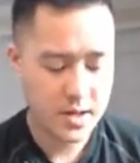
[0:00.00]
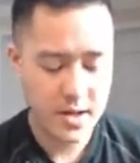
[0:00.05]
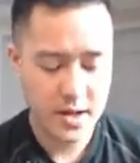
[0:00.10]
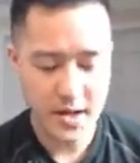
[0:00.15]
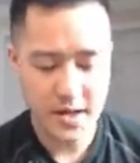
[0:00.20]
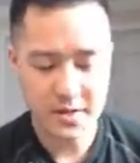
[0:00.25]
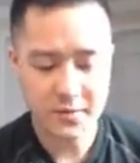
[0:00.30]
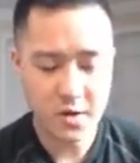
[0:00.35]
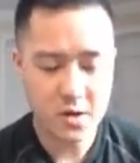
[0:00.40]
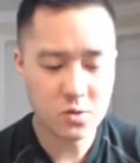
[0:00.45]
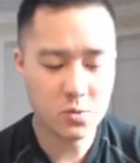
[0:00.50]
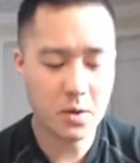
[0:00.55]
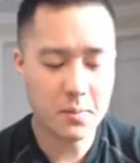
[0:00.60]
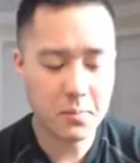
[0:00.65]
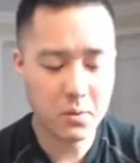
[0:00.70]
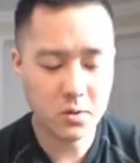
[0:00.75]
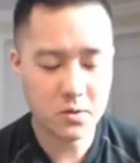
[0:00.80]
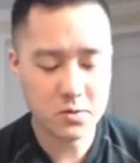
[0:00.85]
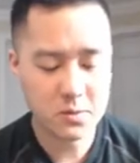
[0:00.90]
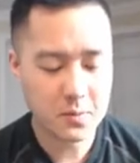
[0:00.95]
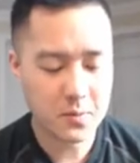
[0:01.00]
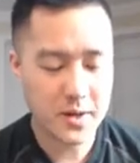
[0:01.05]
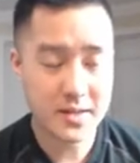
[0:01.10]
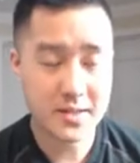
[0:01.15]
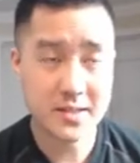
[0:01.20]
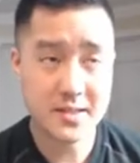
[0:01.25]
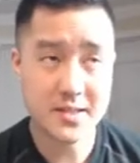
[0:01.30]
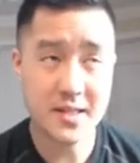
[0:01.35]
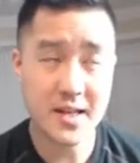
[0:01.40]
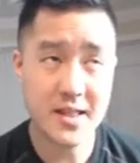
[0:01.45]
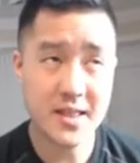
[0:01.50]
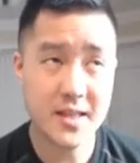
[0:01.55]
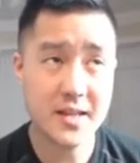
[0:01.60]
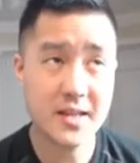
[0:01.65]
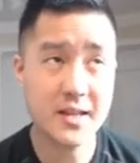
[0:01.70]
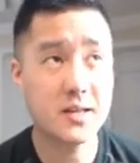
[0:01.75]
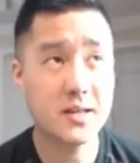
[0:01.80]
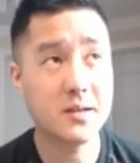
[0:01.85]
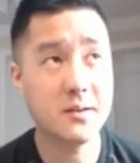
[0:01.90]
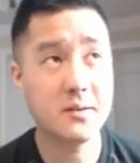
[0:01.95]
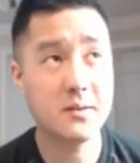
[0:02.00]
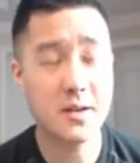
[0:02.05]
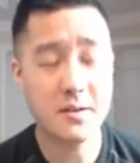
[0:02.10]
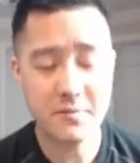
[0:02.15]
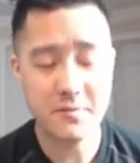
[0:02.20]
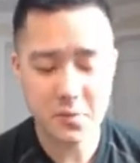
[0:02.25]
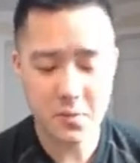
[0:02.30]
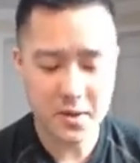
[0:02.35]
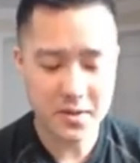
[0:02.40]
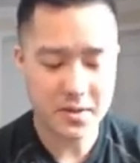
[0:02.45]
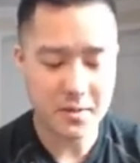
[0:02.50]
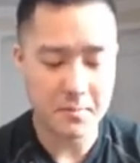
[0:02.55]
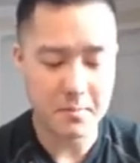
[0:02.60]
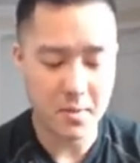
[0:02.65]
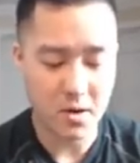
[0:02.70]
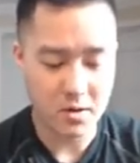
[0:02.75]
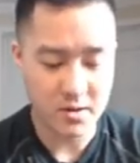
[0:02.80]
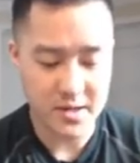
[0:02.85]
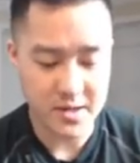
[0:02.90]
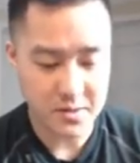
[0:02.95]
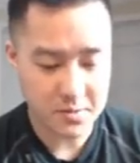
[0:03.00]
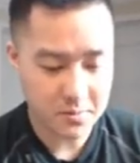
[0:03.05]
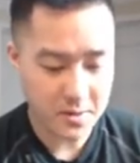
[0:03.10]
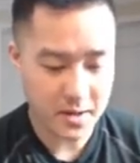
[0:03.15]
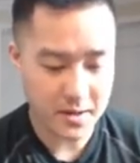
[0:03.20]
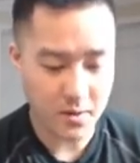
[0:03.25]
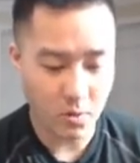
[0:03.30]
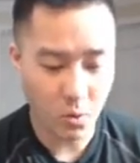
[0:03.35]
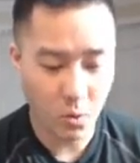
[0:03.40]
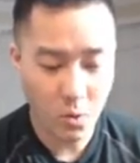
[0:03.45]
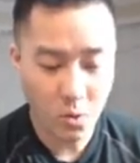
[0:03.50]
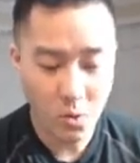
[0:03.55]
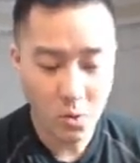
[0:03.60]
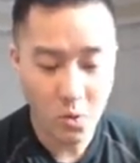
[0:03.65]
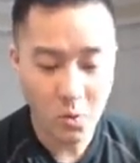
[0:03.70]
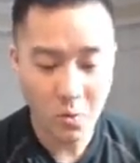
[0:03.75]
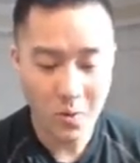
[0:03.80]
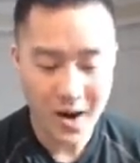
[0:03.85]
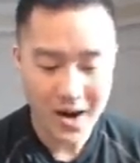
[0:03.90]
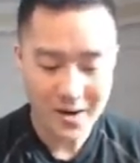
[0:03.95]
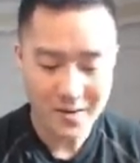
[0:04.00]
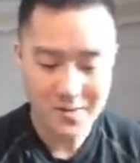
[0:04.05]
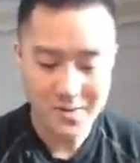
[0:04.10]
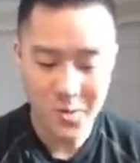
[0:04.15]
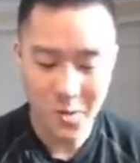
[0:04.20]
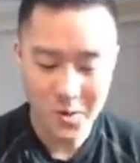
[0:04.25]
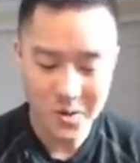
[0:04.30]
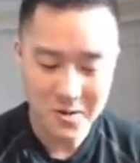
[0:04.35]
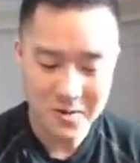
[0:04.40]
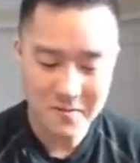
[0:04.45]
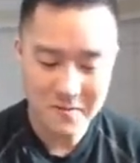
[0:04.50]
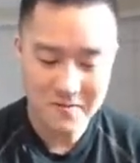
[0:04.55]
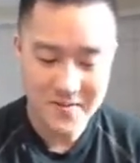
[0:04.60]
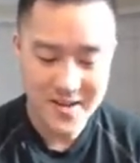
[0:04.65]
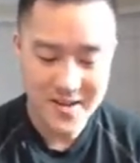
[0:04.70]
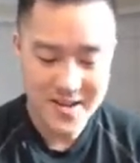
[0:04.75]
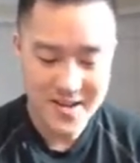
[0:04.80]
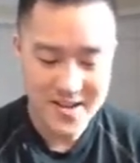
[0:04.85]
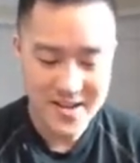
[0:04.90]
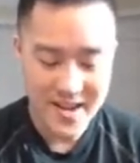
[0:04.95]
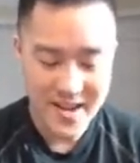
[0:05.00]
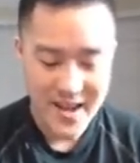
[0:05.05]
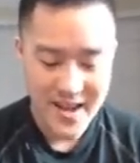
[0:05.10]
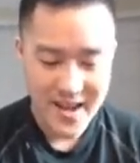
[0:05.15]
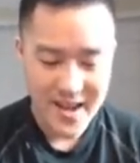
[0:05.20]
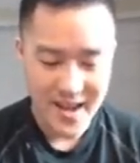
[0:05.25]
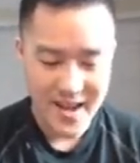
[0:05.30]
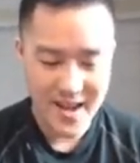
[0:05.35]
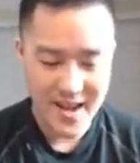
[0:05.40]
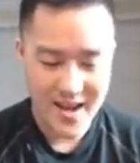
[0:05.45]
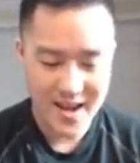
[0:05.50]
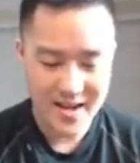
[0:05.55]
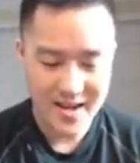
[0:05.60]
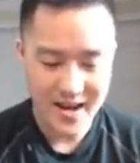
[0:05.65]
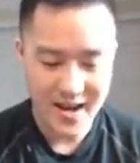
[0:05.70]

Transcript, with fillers: As far as what poles we want, I think definitely want the Marnies. Probably. Oh, wow, Torkoal V. And